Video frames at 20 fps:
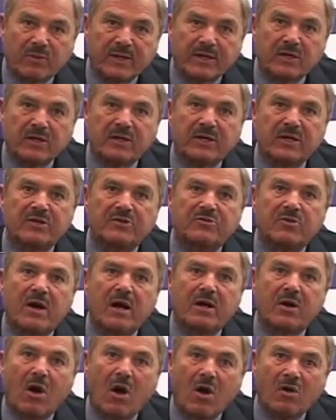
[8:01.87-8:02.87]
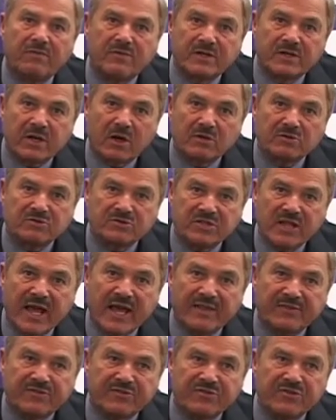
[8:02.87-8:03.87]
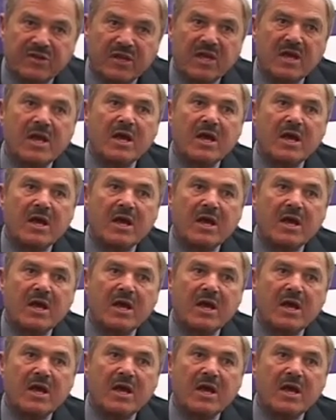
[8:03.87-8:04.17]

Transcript: We look at drug overdose deaths,